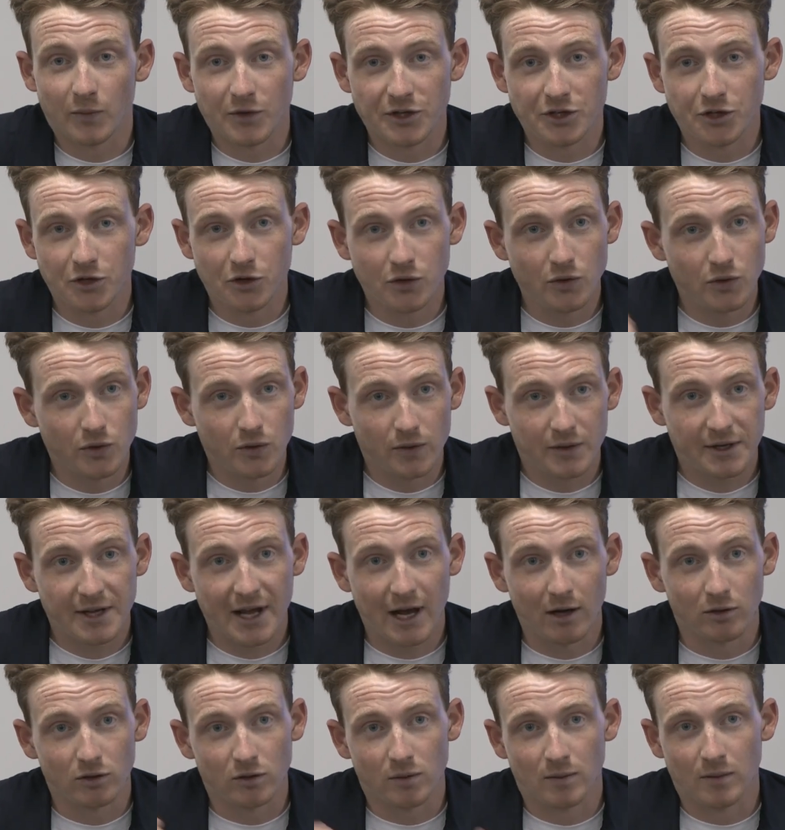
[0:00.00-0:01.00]
We knew
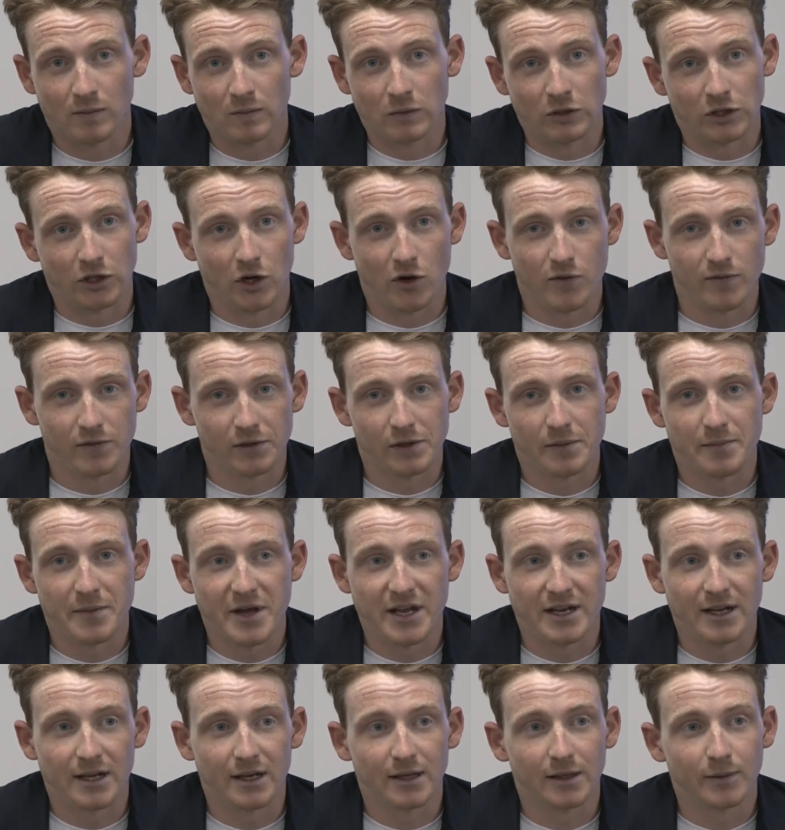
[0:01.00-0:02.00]
Kelderman was over a
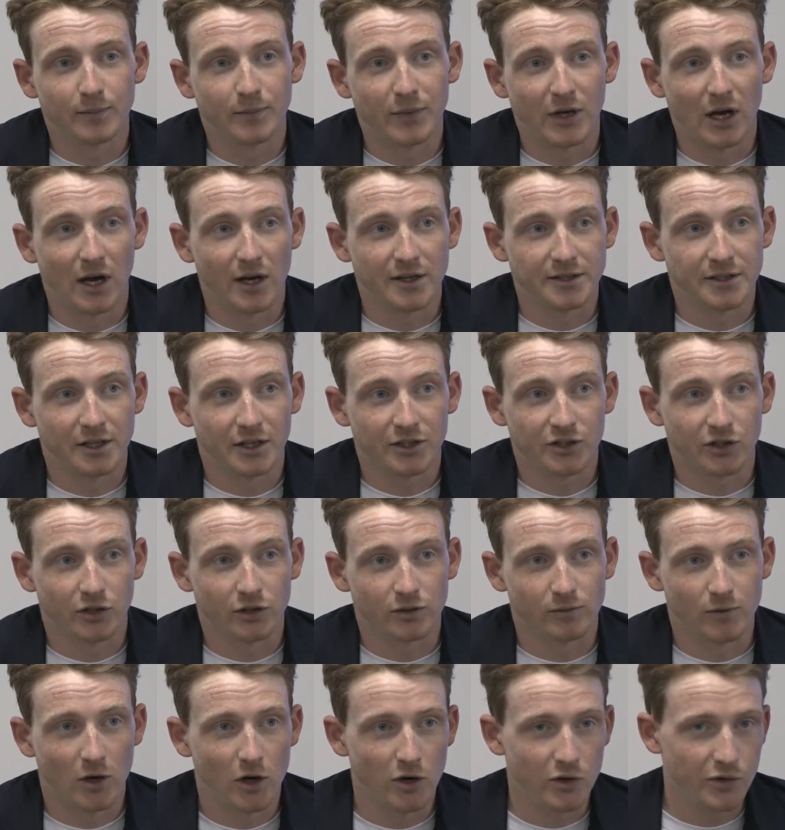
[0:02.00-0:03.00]
minute behind us on
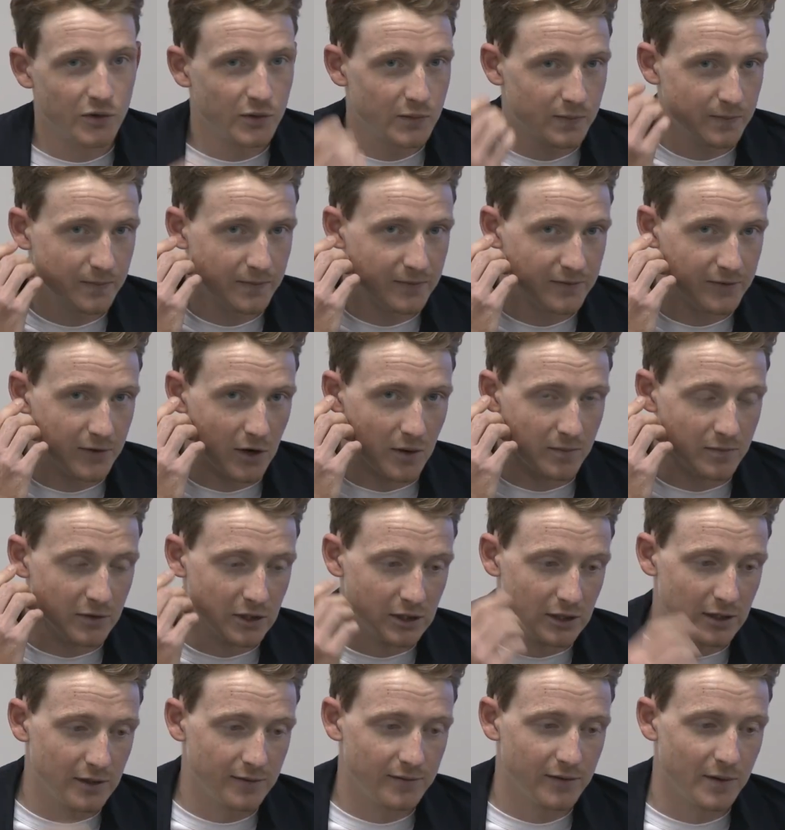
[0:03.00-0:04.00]
the road from
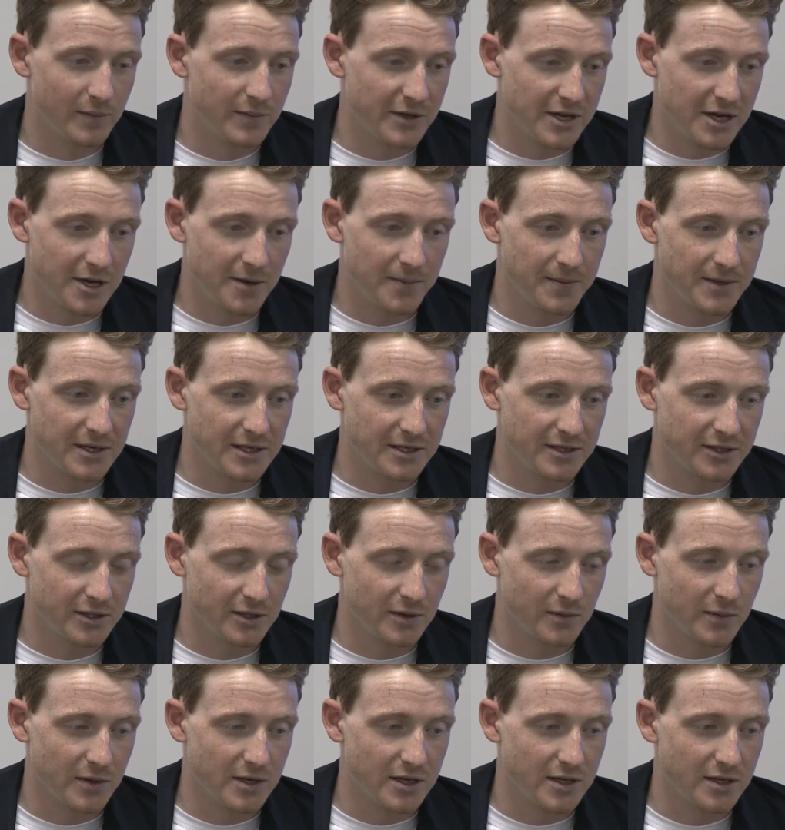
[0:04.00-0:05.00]
the from the earpiece
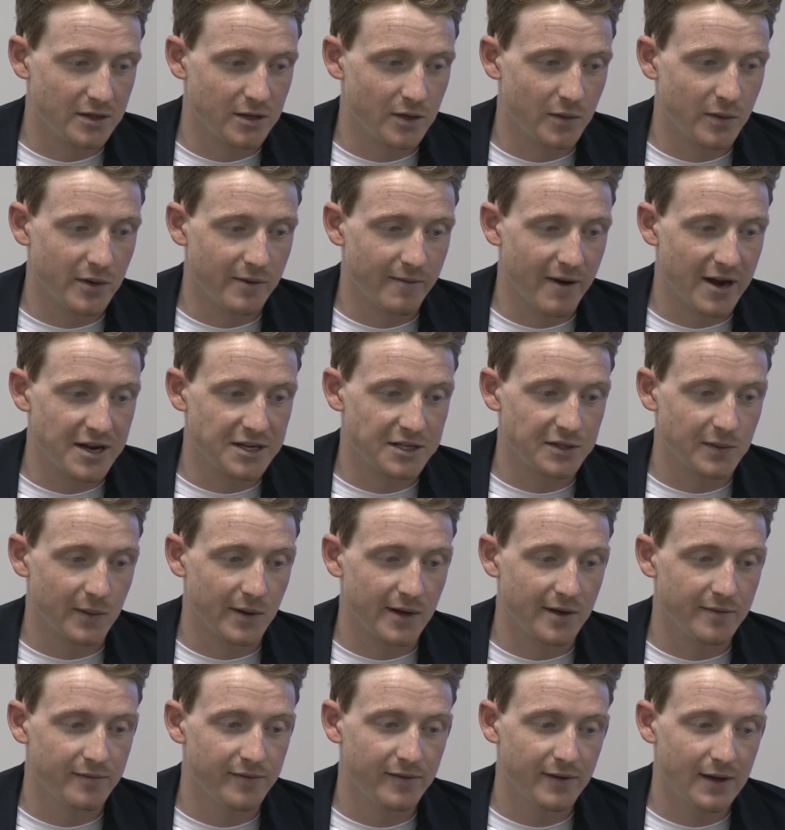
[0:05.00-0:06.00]
that we that we raced
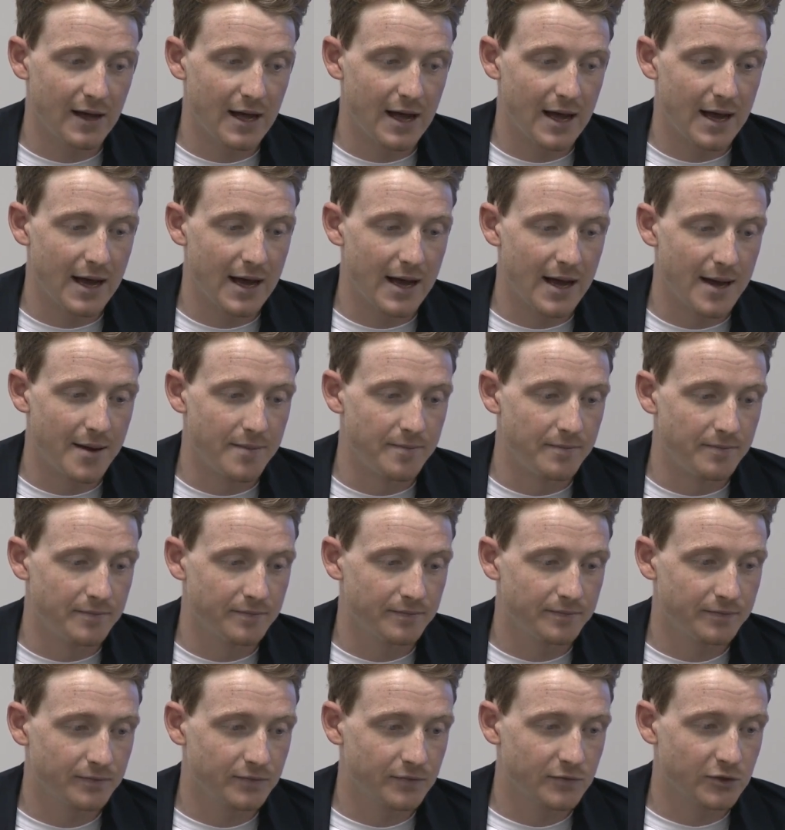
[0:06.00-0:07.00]
with. Um,
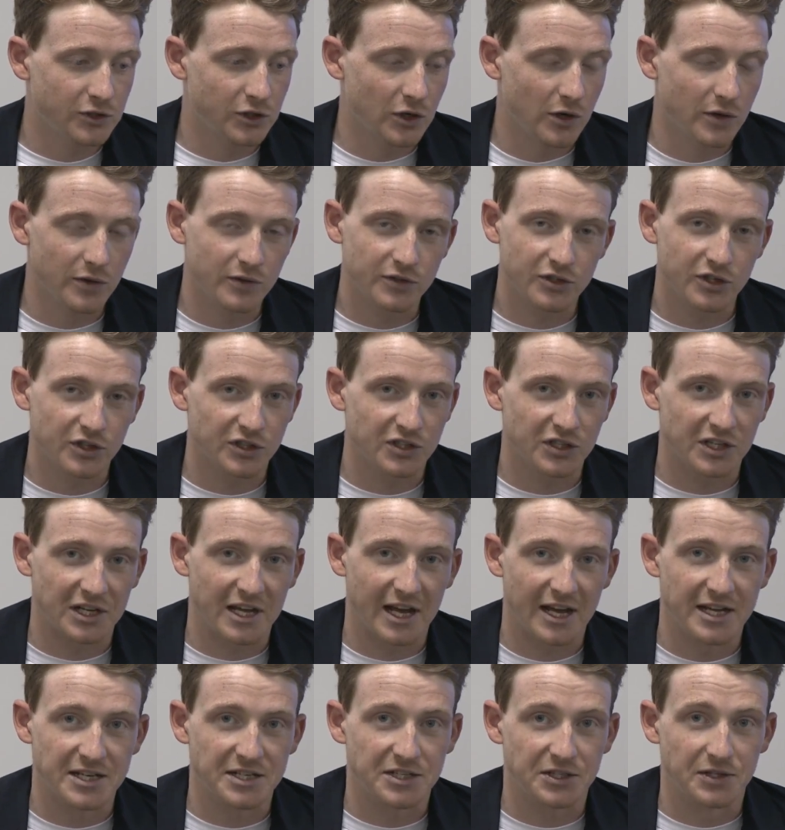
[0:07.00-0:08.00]
so it was just a
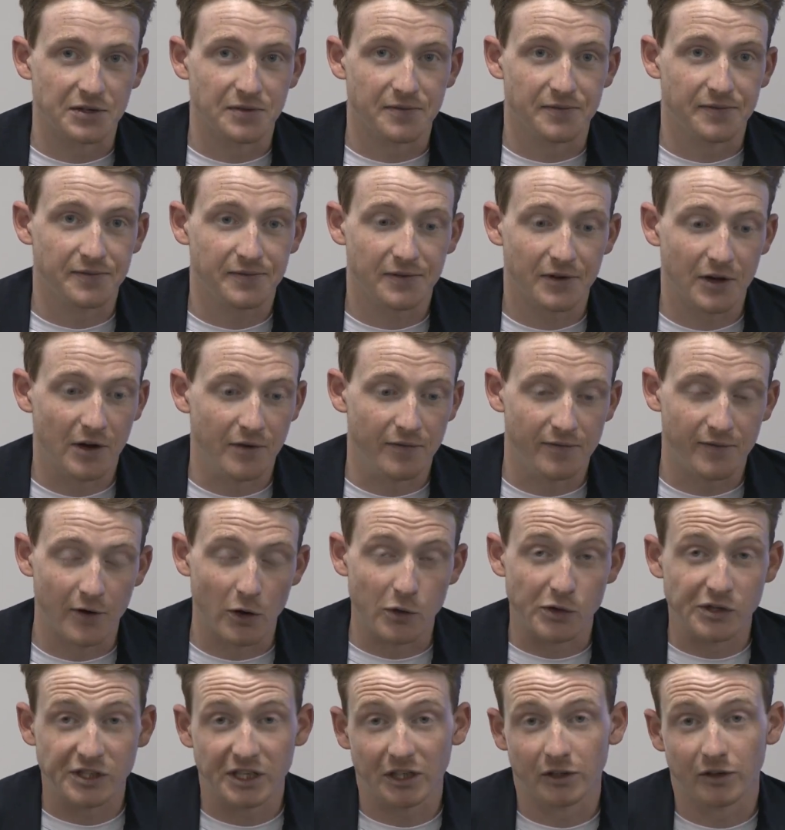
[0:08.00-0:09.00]
case of, of
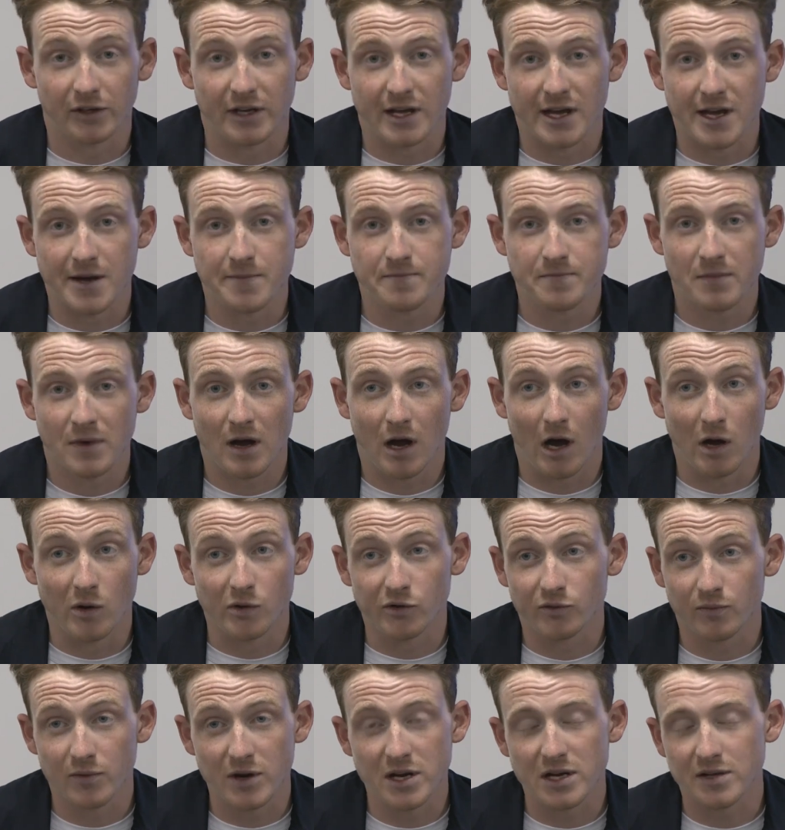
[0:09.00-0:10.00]
focusing on him. I
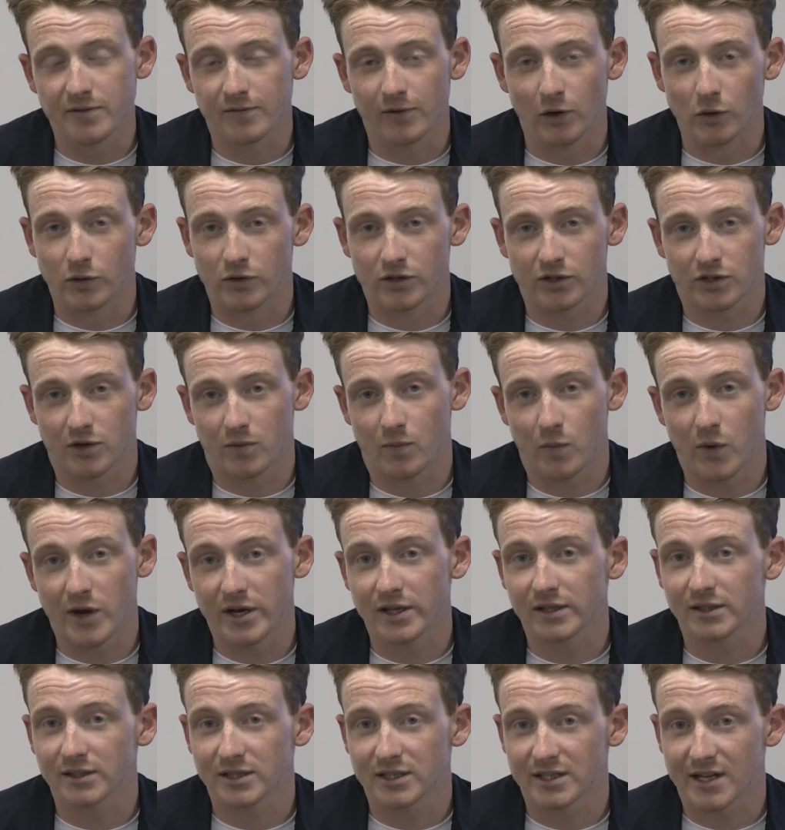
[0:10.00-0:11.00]
was really focused on
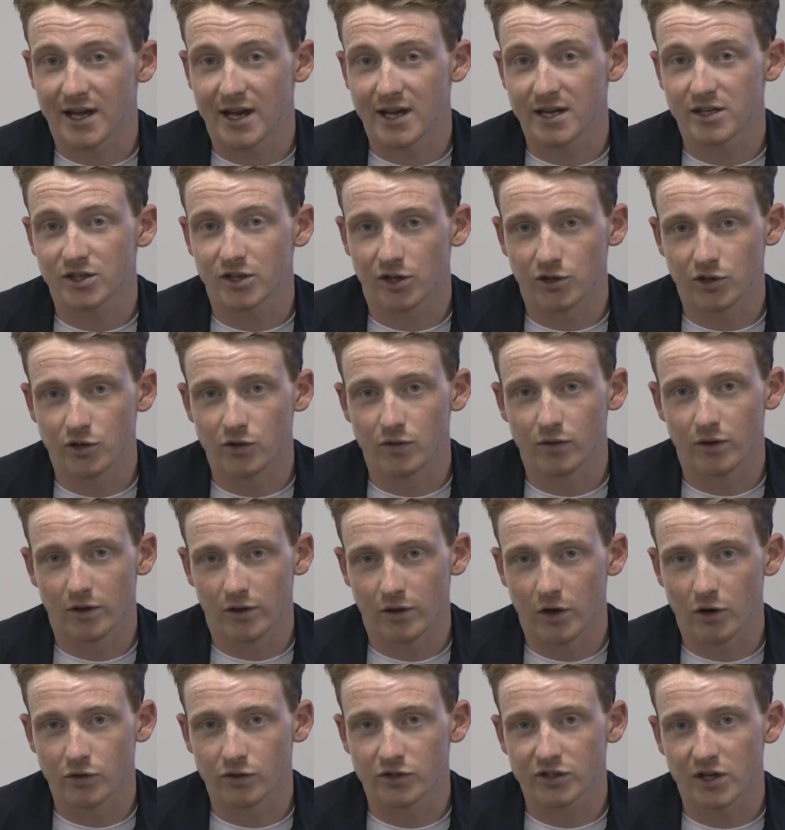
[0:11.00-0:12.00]
winning the stage. I knew
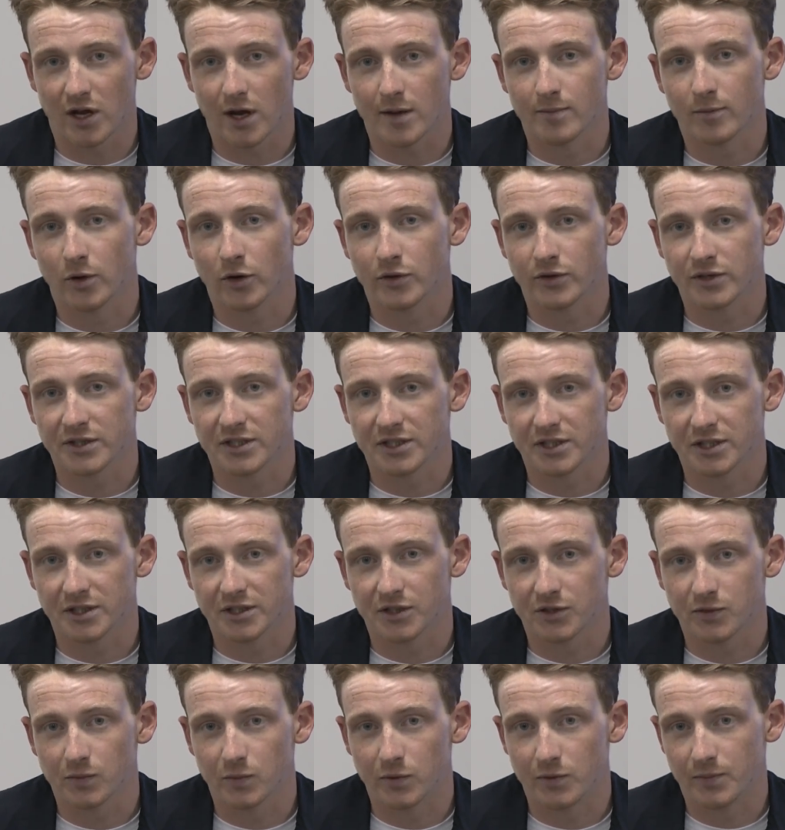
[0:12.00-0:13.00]
that those time
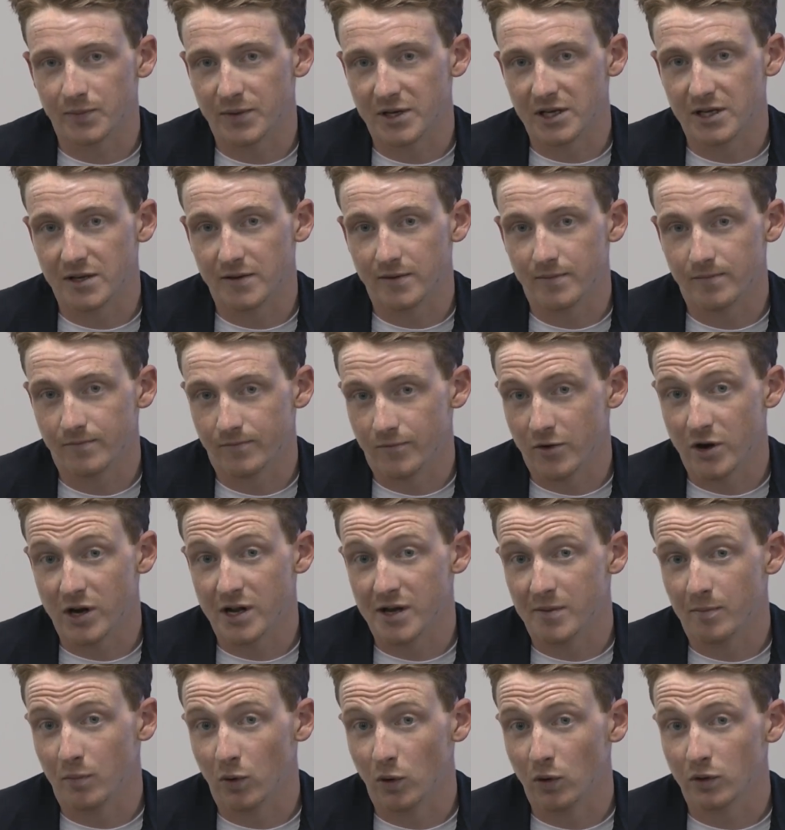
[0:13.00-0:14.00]
bonuses would be
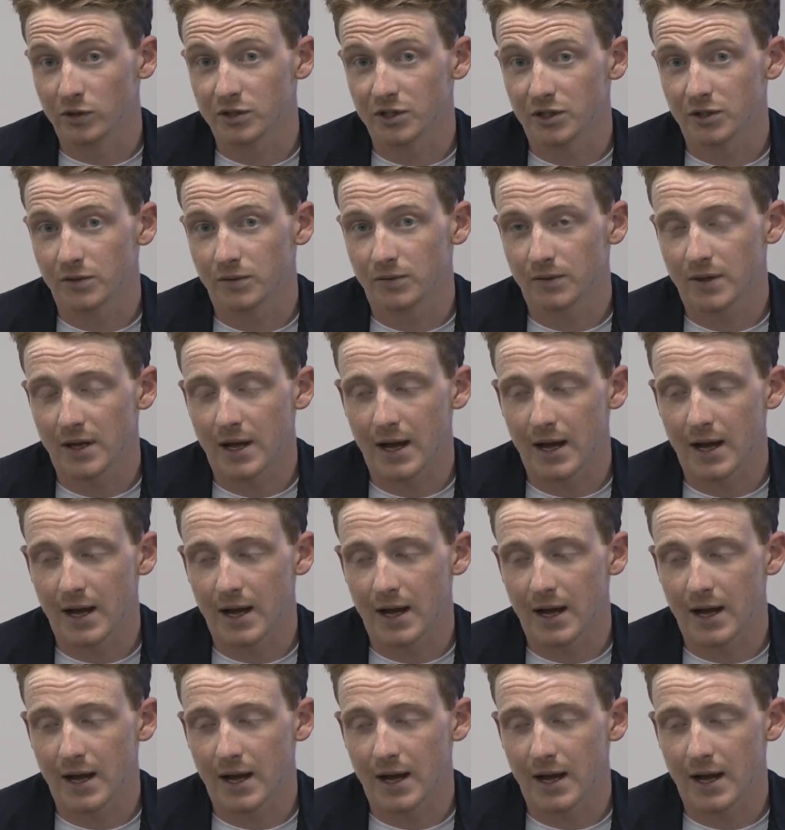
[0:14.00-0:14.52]
really important.